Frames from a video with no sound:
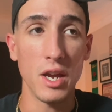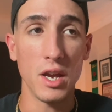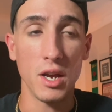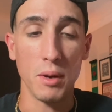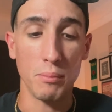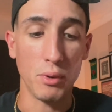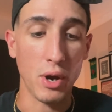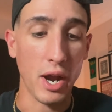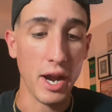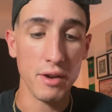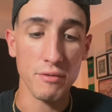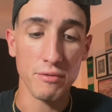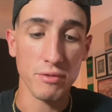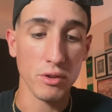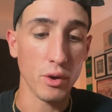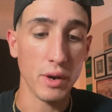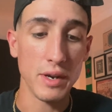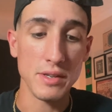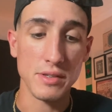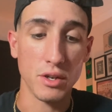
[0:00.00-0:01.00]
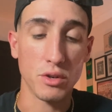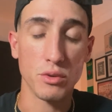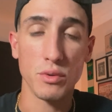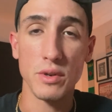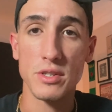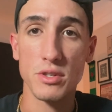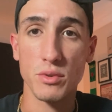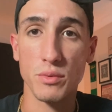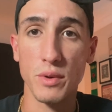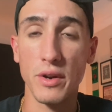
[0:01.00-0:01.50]
Brian Flores and
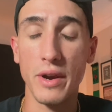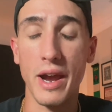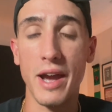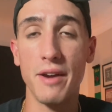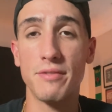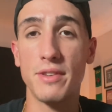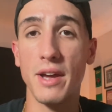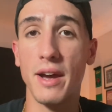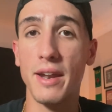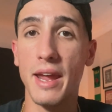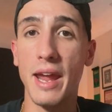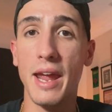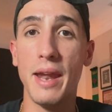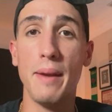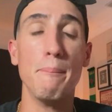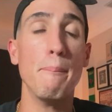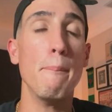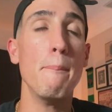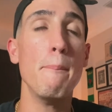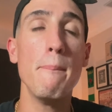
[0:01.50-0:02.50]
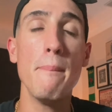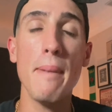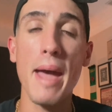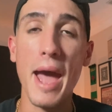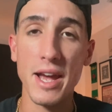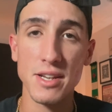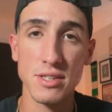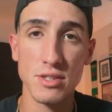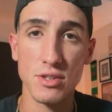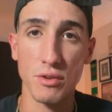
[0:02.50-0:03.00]
Chris Grier have done a
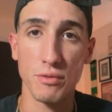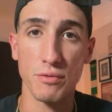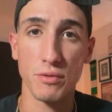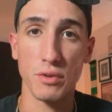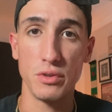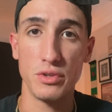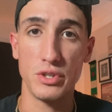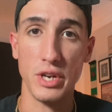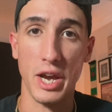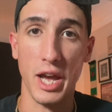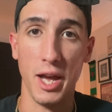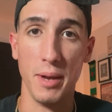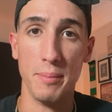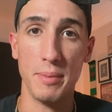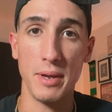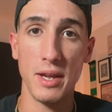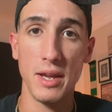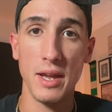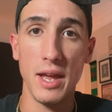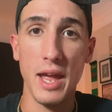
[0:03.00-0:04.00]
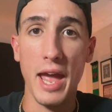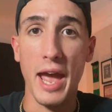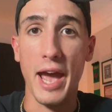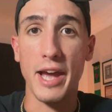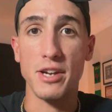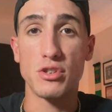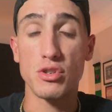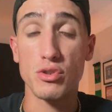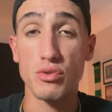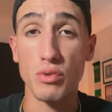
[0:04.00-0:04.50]
masterful job
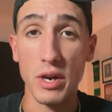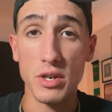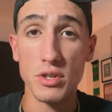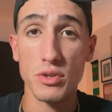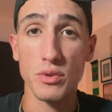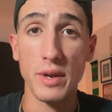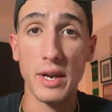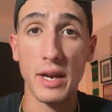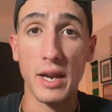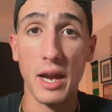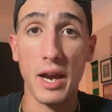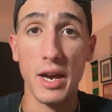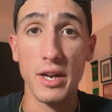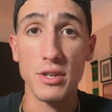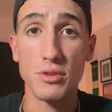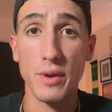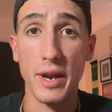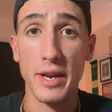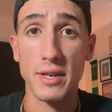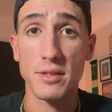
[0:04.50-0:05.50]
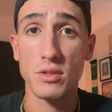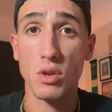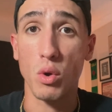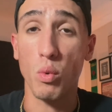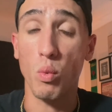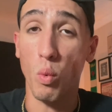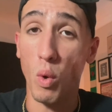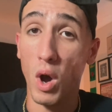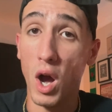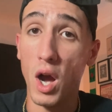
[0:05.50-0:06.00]
at structuring contracts to
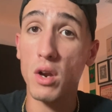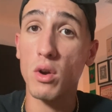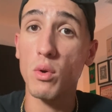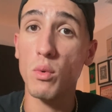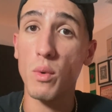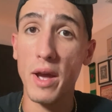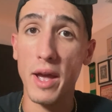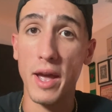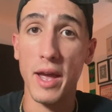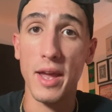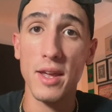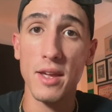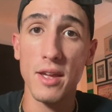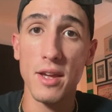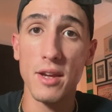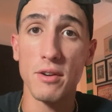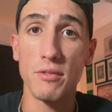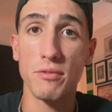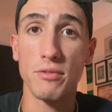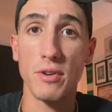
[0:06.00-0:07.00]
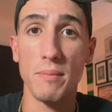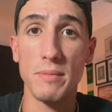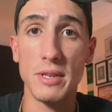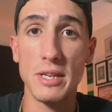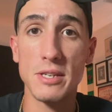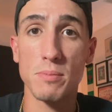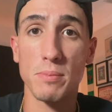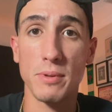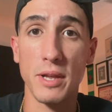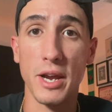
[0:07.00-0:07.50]
walk away from
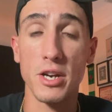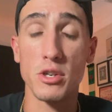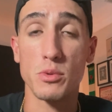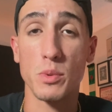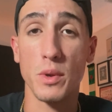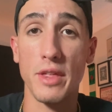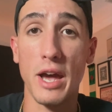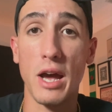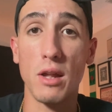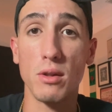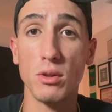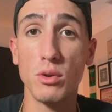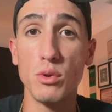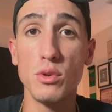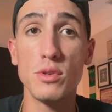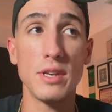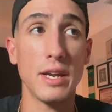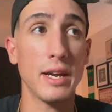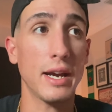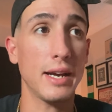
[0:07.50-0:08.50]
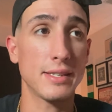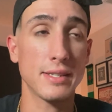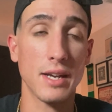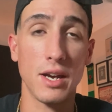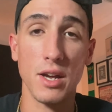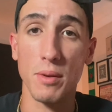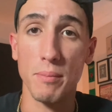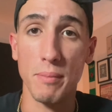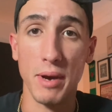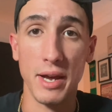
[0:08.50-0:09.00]
these players without losing a
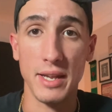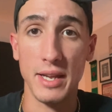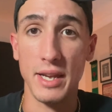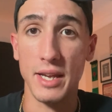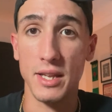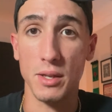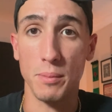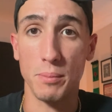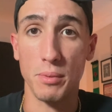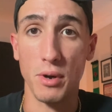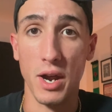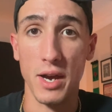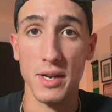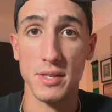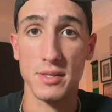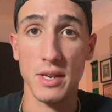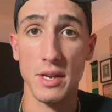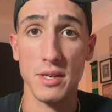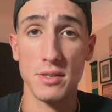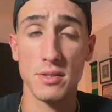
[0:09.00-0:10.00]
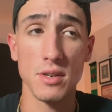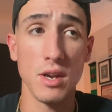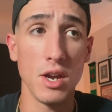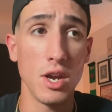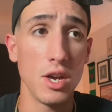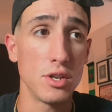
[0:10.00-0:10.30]
ton of money in the process.